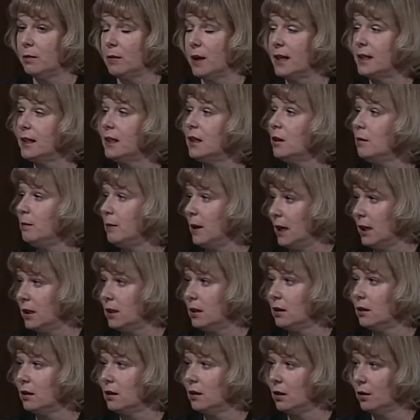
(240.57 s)
must
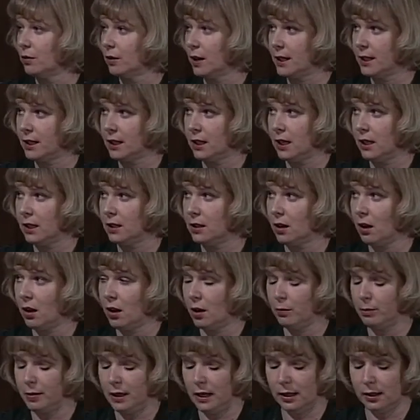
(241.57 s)
admit the resident on
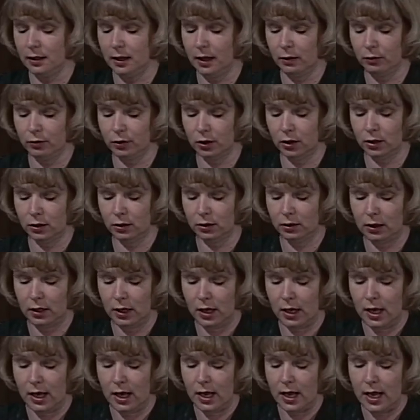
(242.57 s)
a B level,
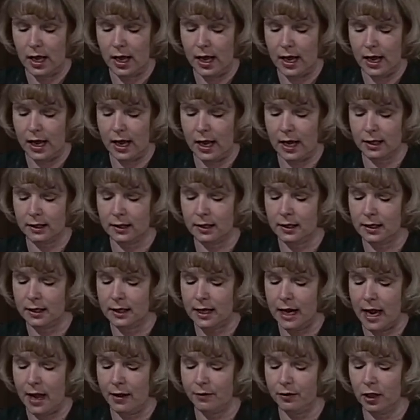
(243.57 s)
and
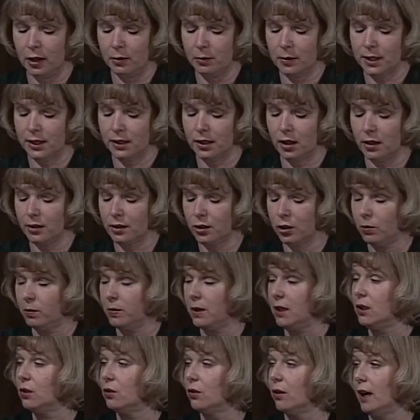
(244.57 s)
staffing must also
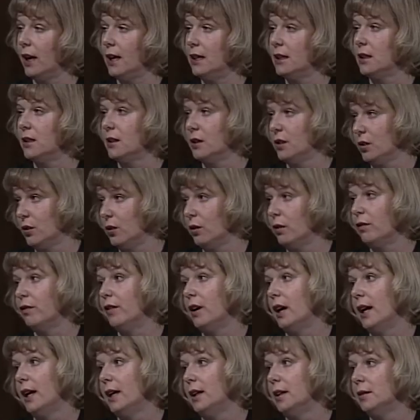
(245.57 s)
be trained and
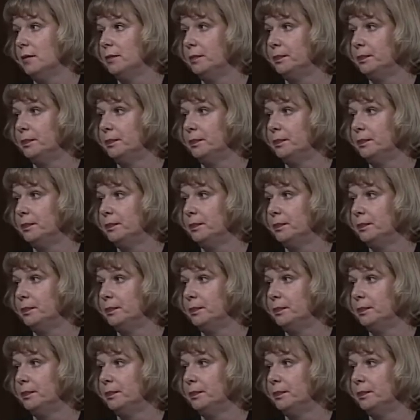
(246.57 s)
certified.